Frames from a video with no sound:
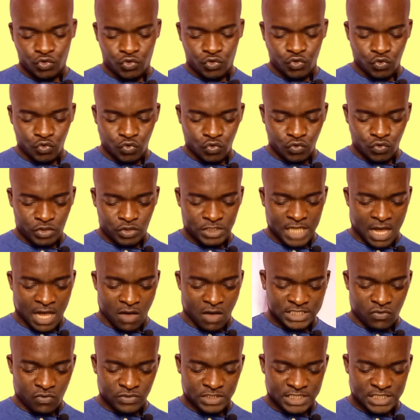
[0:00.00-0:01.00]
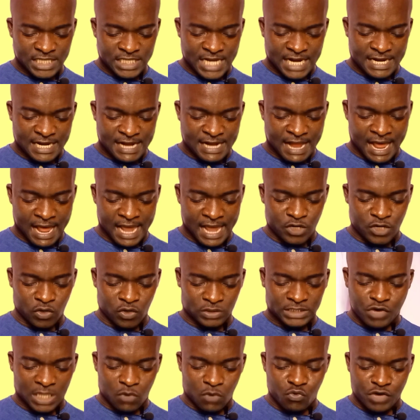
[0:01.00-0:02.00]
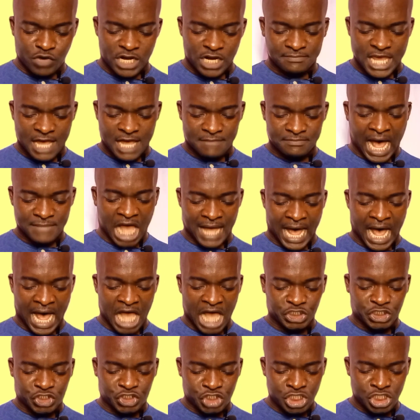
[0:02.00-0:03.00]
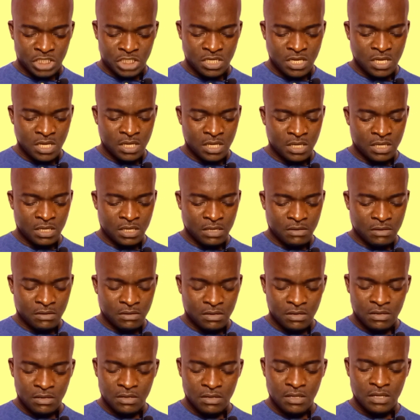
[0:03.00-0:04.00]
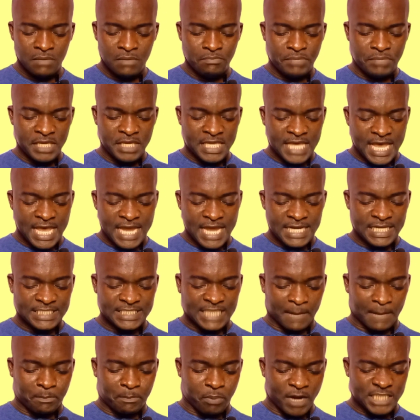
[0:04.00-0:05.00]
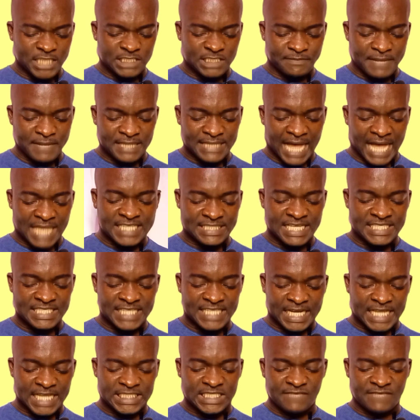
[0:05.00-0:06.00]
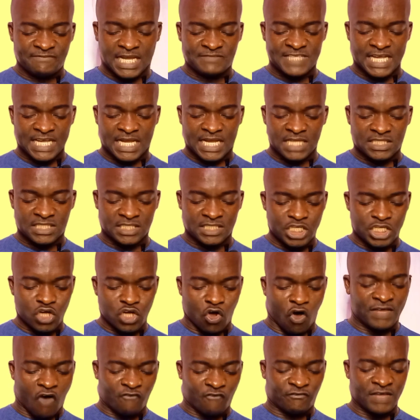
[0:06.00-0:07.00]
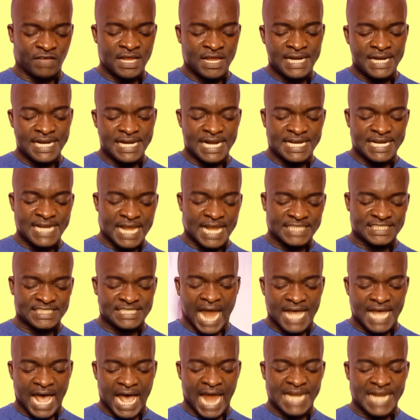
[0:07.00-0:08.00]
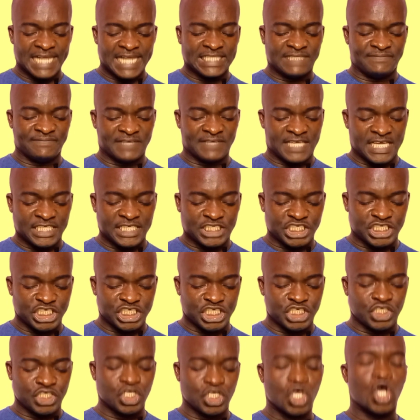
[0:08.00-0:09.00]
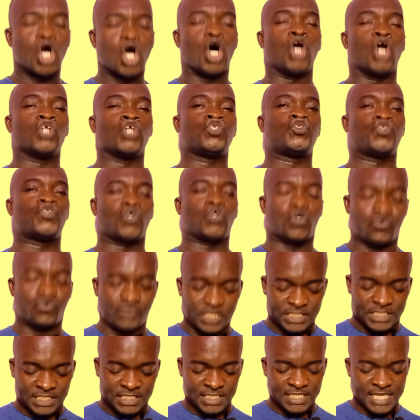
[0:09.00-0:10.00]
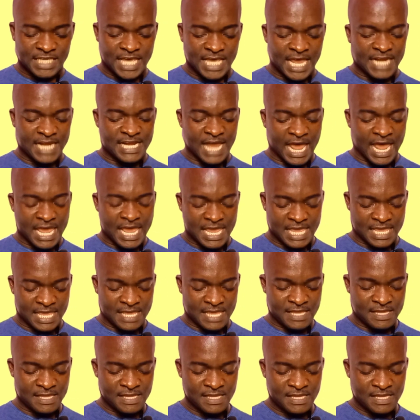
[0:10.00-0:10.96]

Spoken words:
2009, Dr. William Ahaji began his appointment as the Executive Secretary of the National Identification Authority, NIA.